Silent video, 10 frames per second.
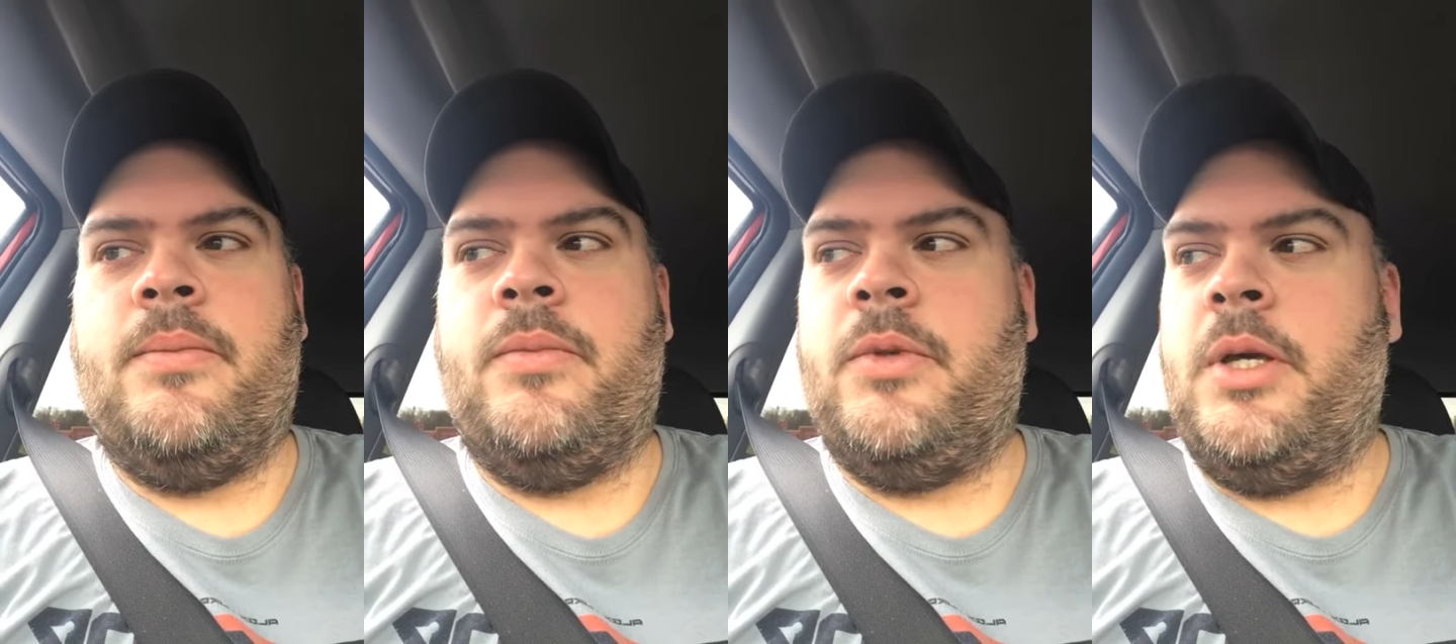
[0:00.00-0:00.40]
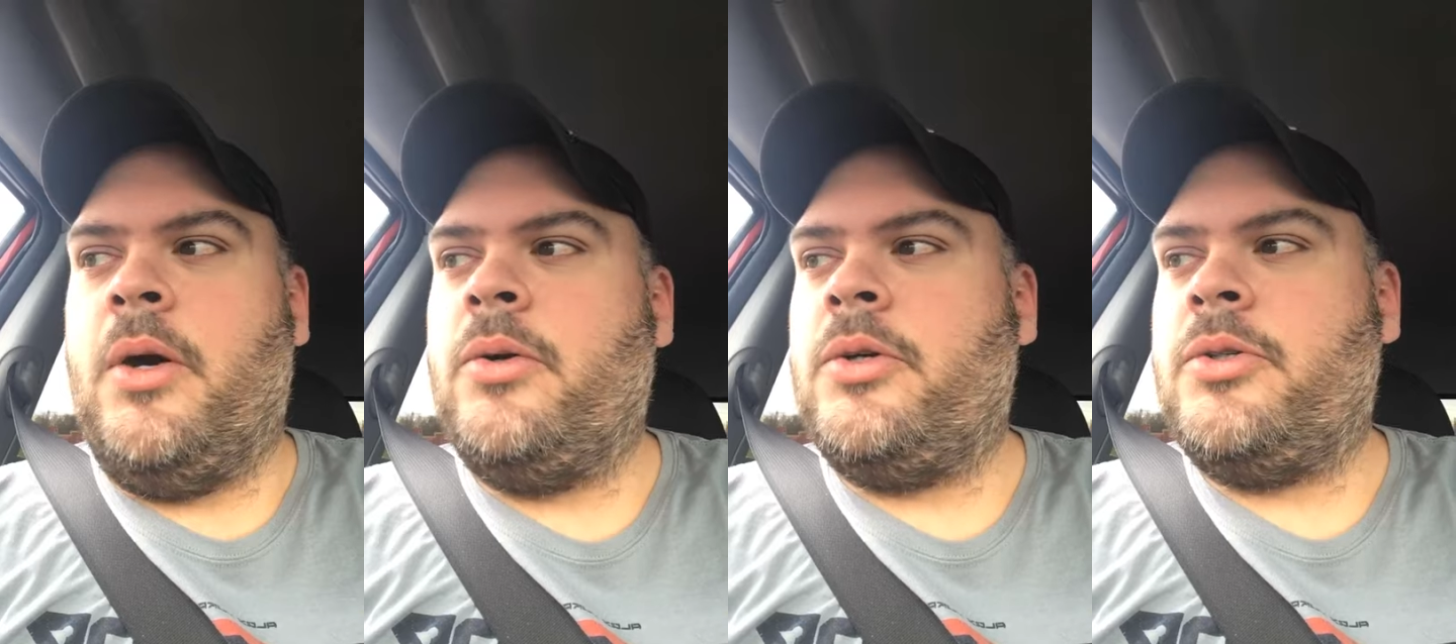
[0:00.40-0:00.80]
the
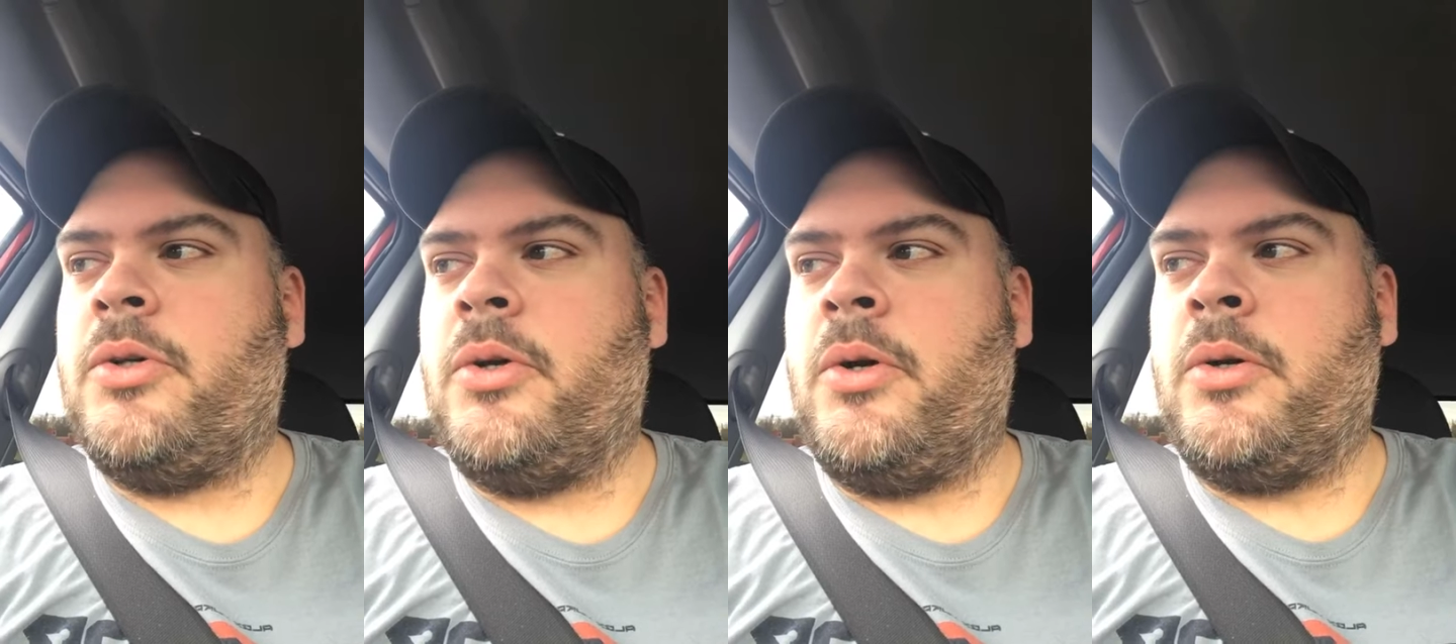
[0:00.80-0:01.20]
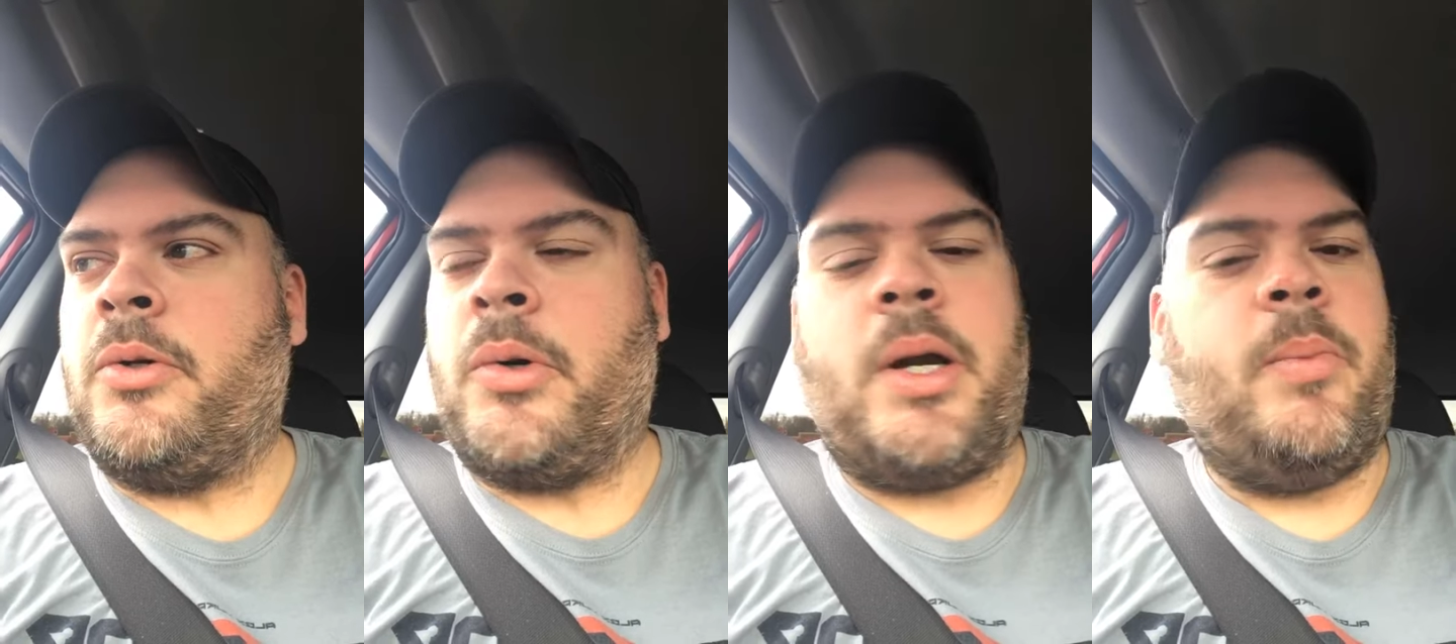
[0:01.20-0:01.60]
owners are
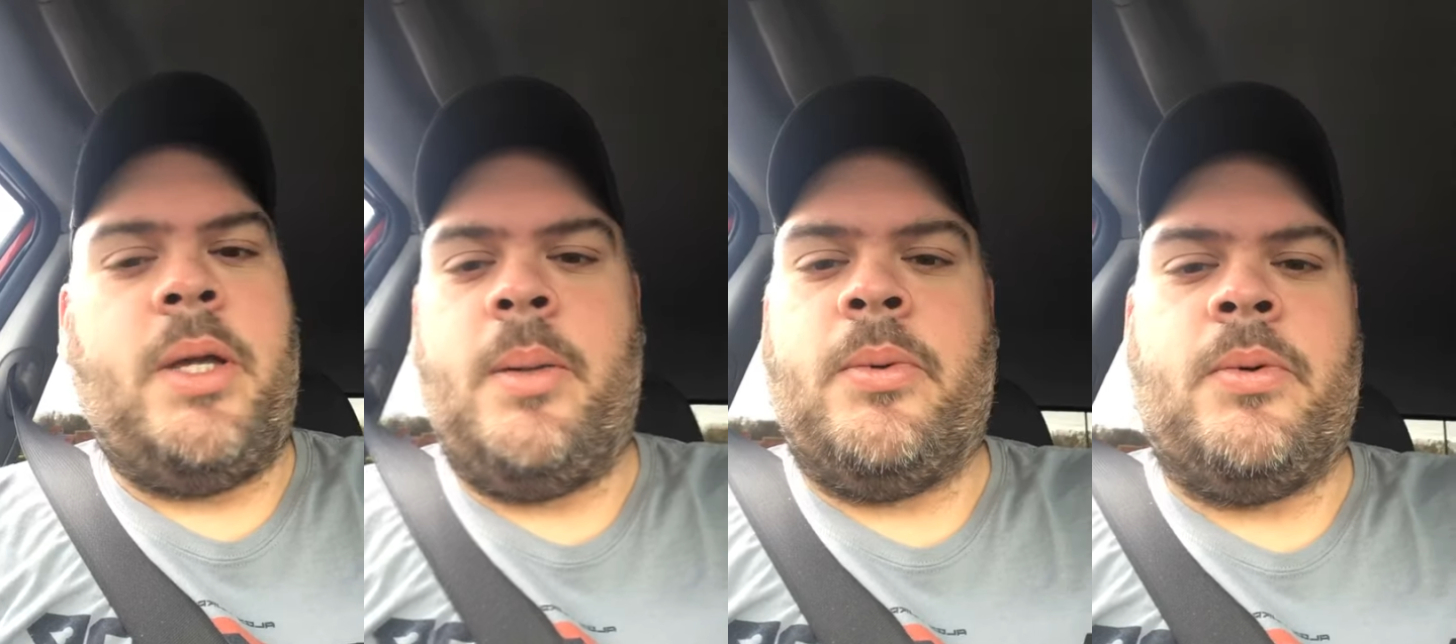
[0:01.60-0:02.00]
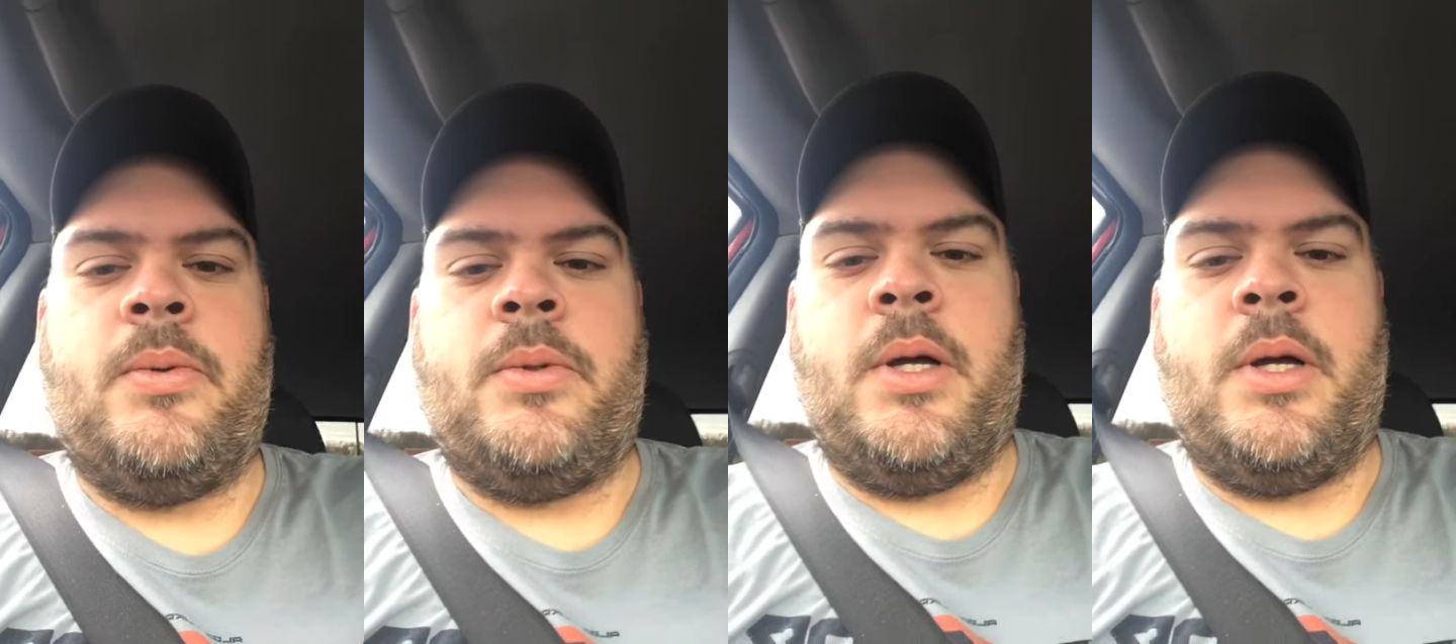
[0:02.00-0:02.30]
great people.